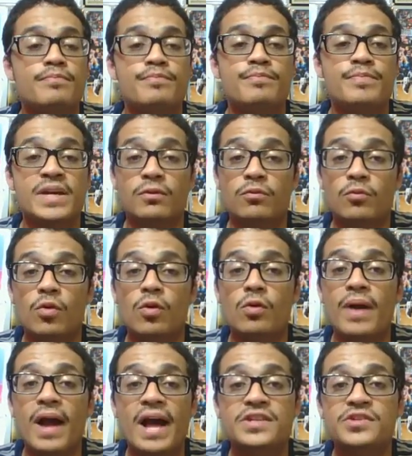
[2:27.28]
pick and roll
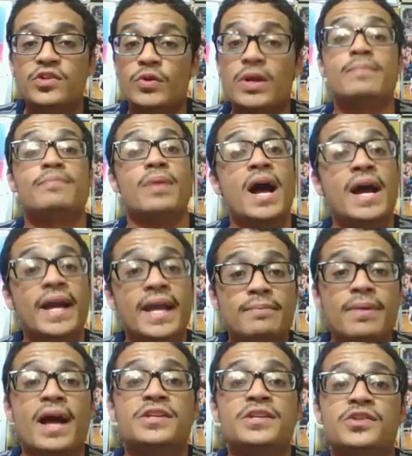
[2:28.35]
passers, great pocket
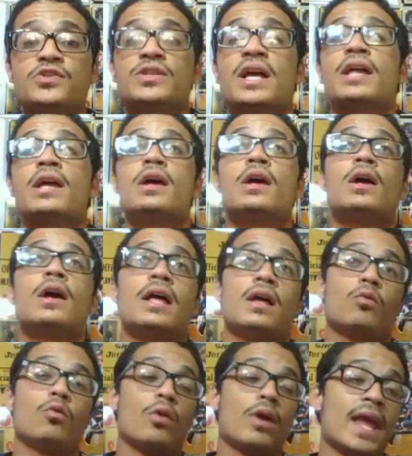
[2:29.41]
passers that
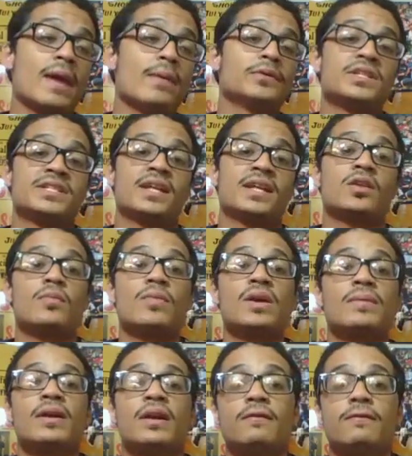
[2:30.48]
were able to set the big
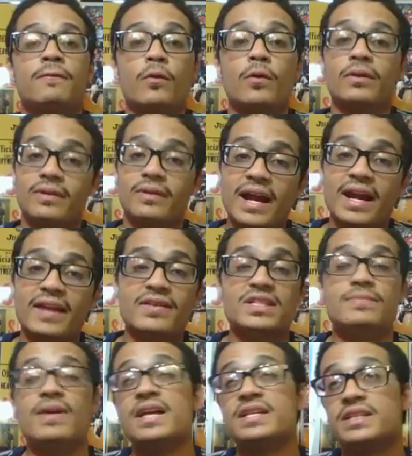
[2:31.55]
man up for a lot of
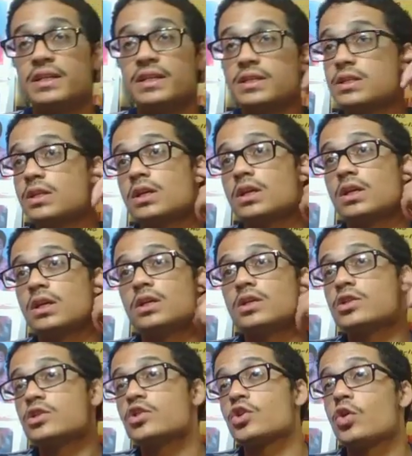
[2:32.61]
easy baskets.
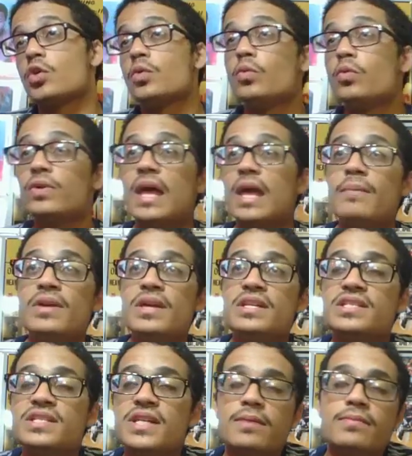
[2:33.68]
So with that being
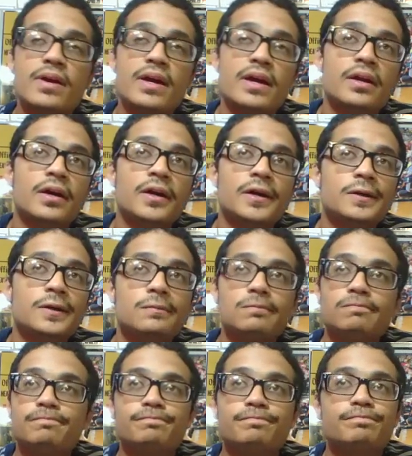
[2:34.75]
said, man,
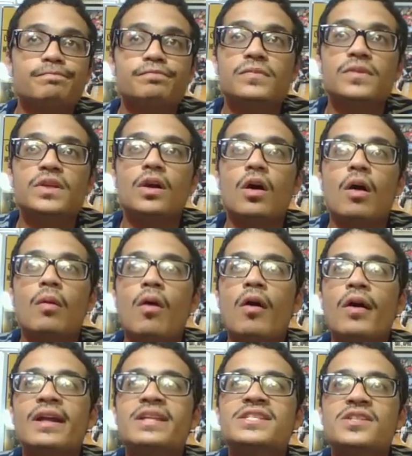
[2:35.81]
you know,
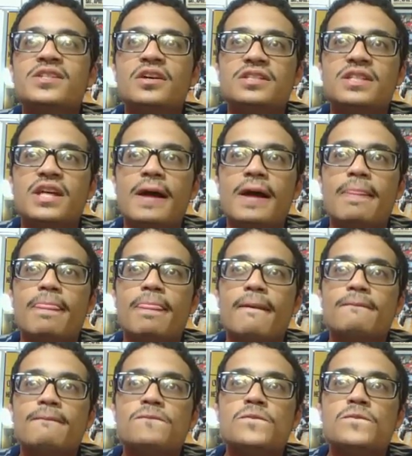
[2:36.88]
Amare, it sucks that
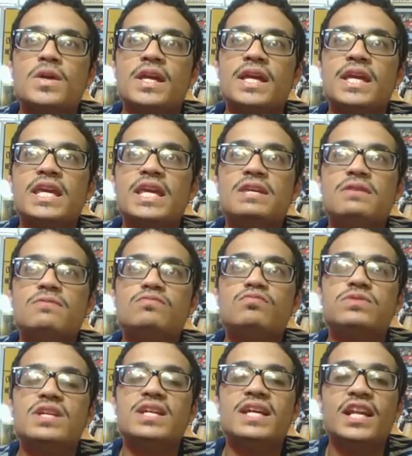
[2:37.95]
he
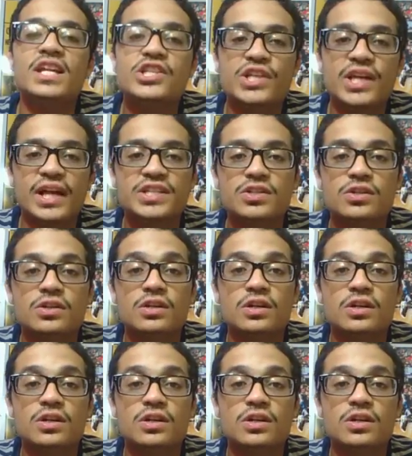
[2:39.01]
didn't get a chance to